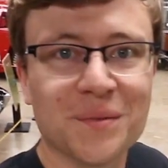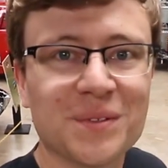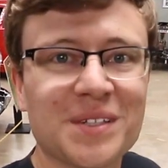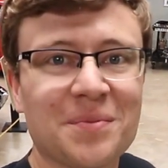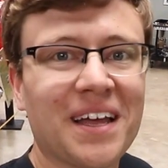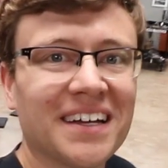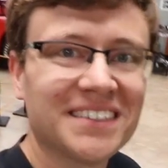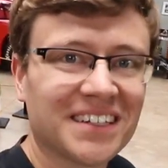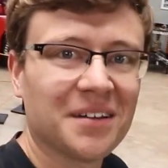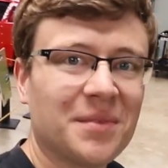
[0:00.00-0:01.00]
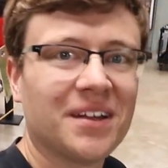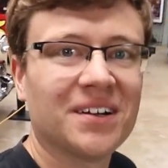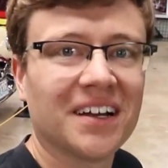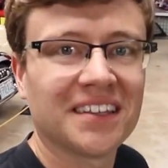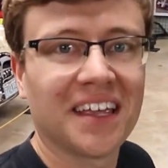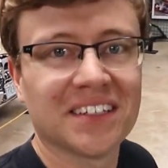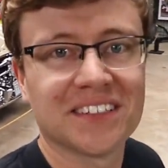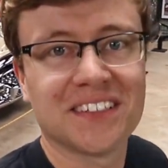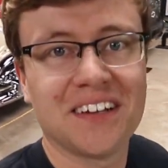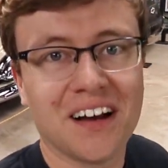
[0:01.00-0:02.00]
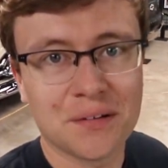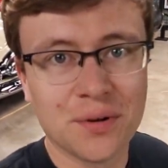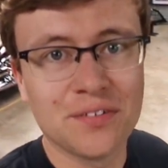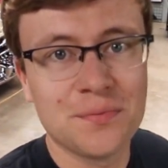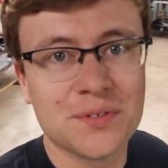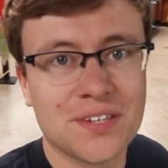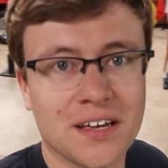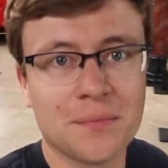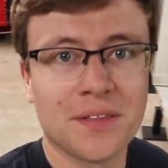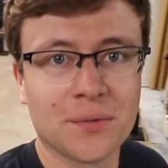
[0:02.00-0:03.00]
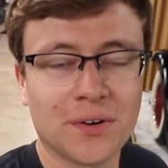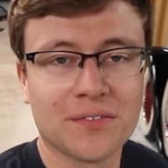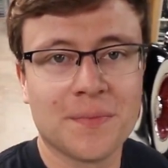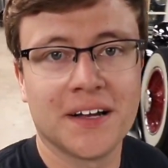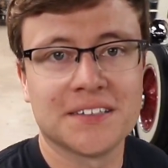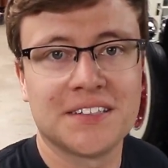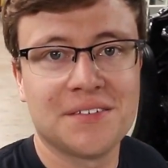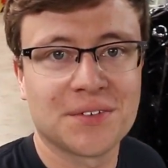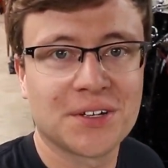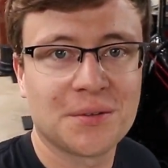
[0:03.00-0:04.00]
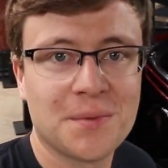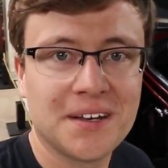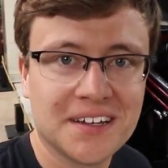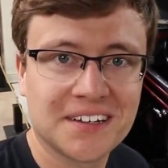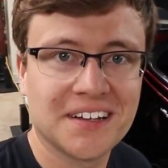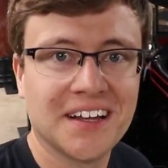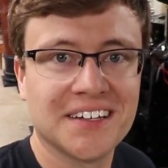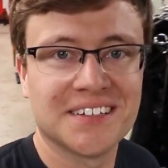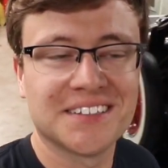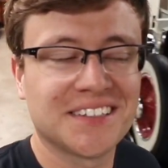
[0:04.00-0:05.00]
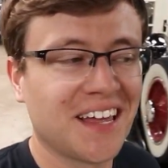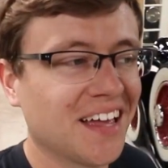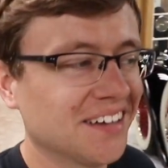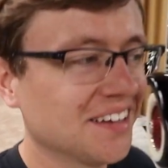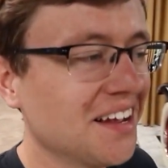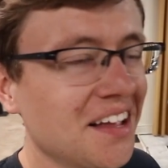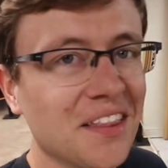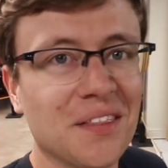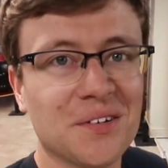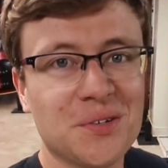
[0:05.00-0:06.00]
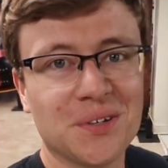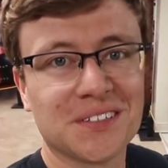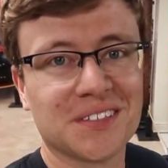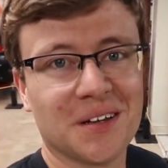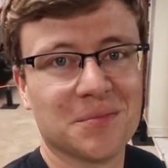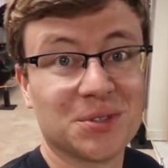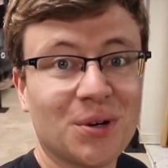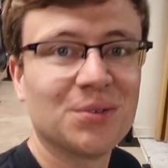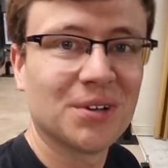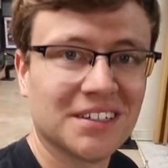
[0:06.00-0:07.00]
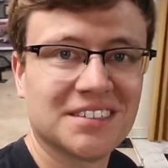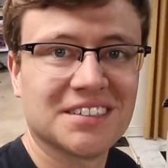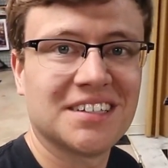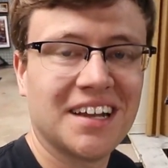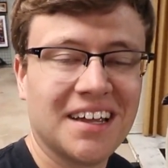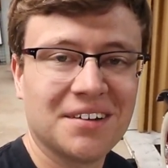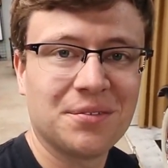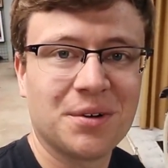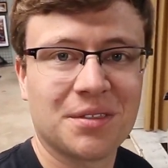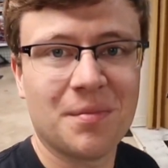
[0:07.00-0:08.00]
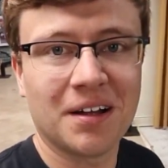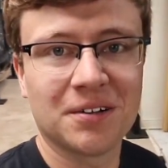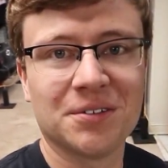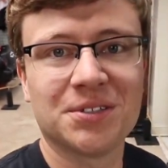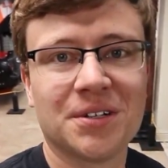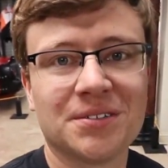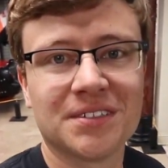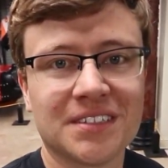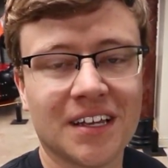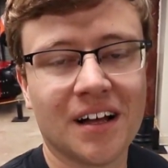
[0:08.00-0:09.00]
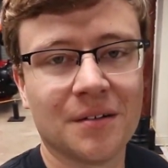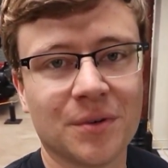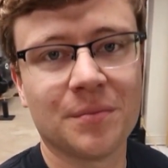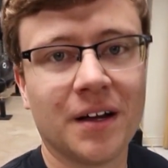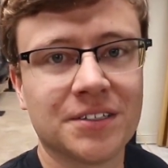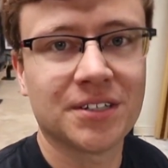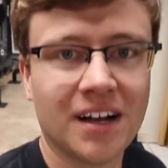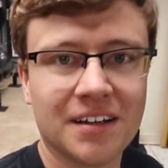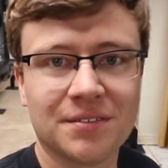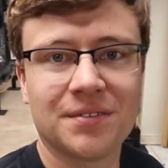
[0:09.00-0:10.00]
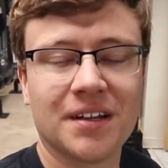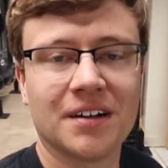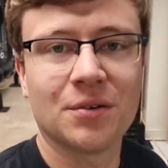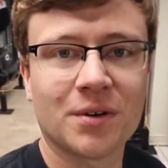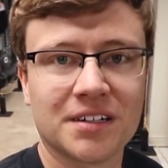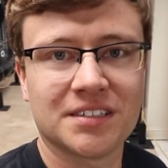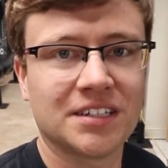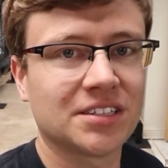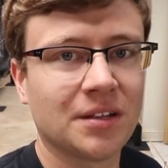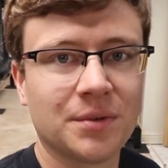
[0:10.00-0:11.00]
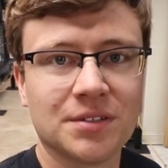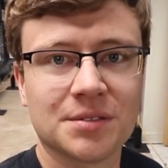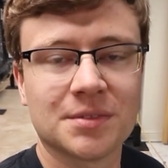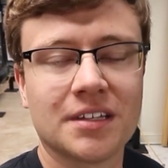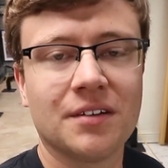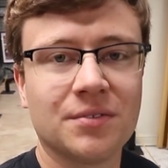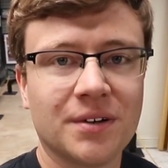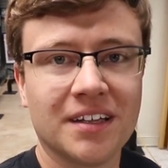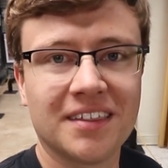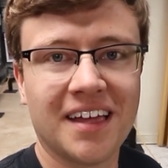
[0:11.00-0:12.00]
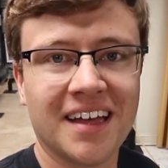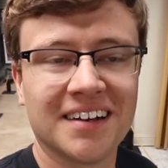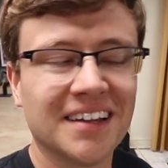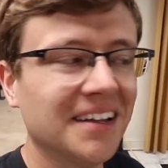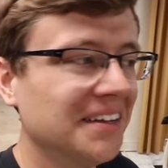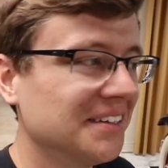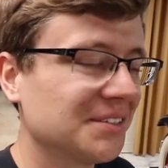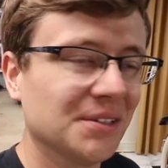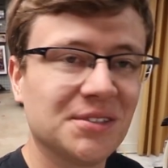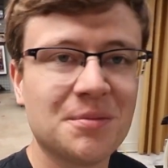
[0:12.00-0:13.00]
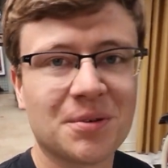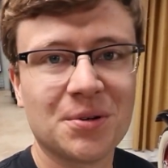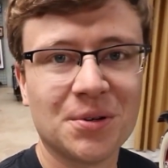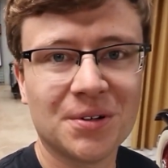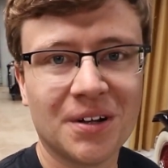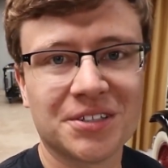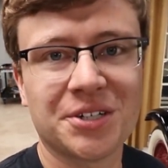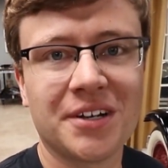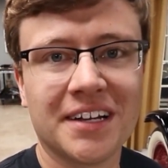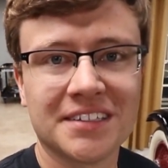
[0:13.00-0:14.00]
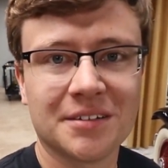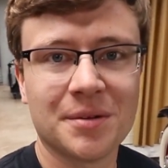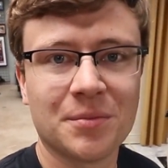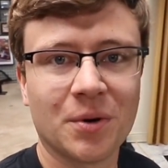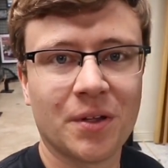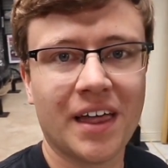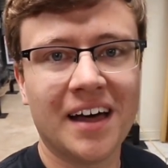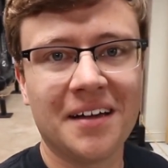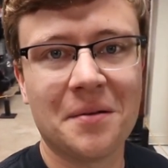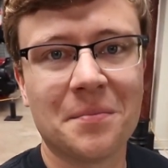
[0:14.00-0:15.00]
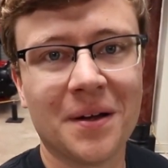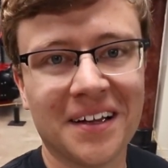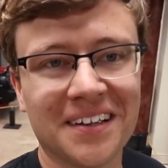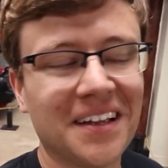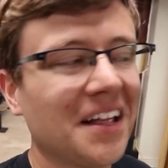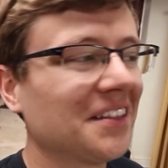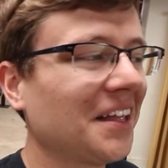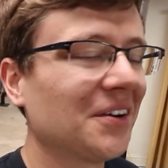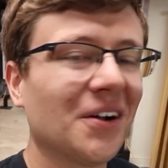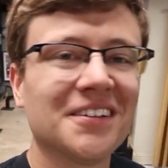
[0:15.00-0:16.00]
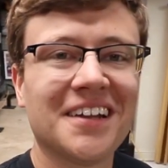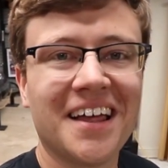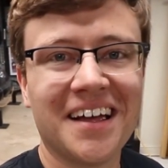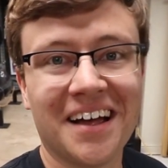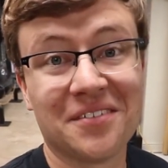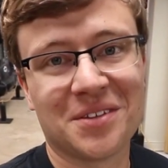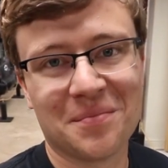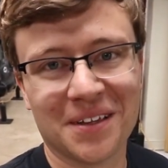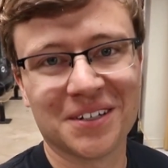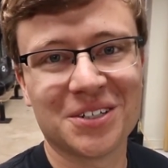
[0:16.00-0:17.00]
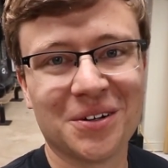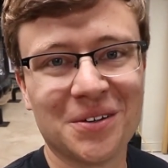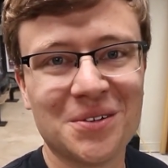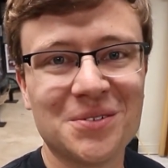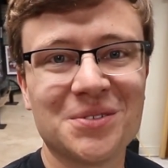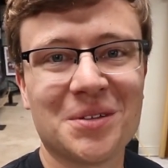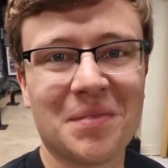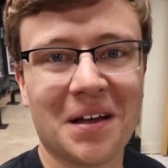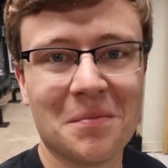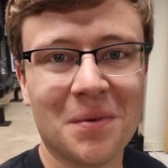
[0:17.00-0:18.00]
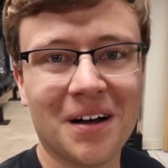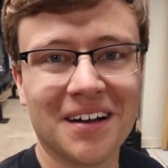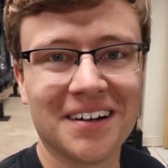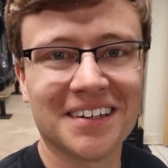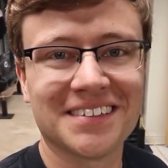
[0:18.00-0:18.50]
What's up guys, I'm here at the Kansas City Automotive Museum. They're one of my Stephen Cook Media clients and they're doing some drone races today with micro drones with MindDrive. They're an organization that we do some stuff with, and so it's super cool. I'll show you guys a little bit more of that, but later on today I have something to show you, something I bought.